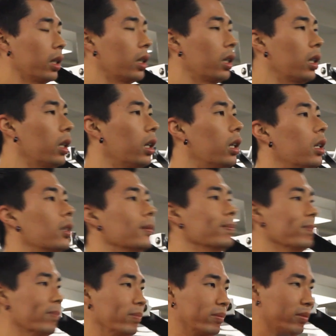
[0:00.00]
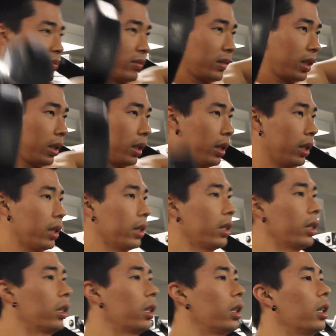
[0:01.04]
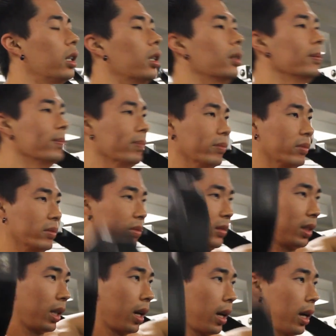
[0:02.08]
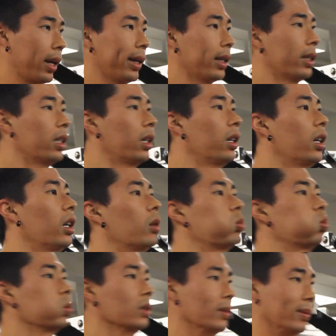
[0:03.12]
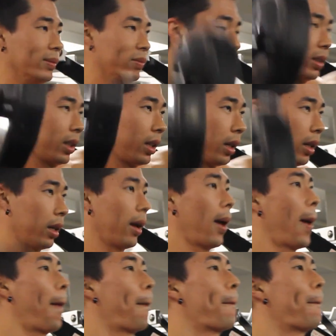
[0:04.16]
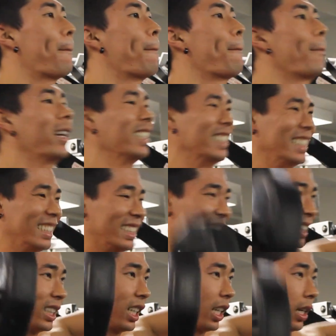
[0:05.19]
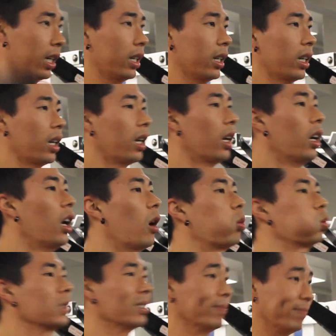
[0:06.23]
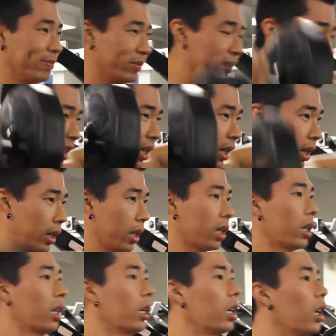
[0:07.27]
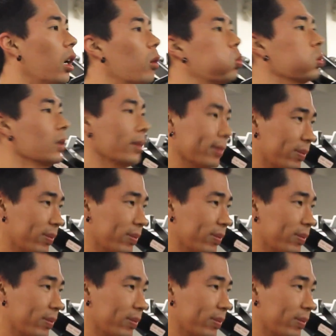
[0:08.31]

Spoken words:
that they respond to high frequency and a combination of lower and higher reps. So lifting some heavy ass weights and some lighter weights. So